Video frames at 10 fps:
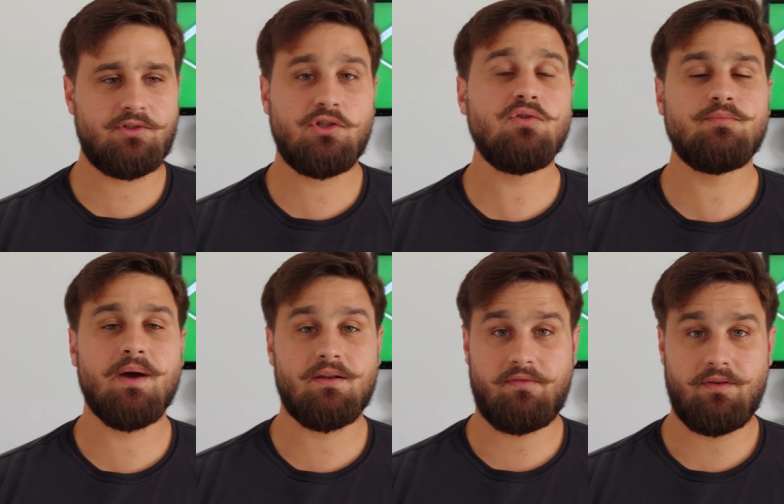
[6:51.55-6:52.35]
huge
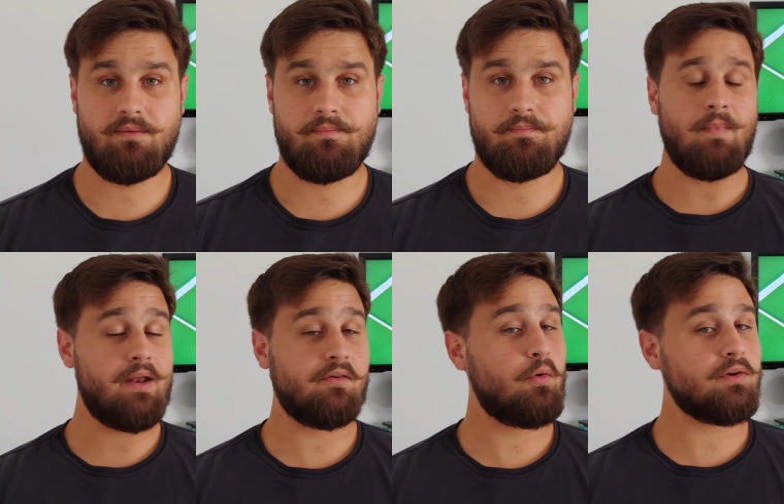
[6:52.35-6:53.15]
benefit.
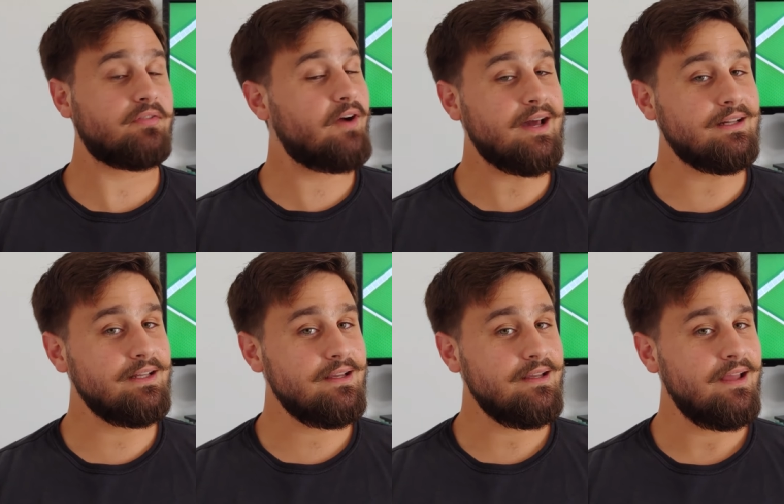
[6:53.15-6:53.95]
And of course,
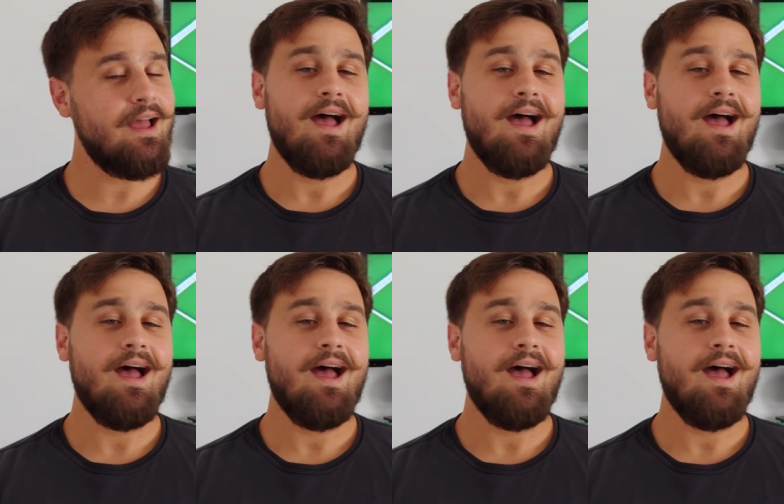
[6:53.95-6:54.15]
finally,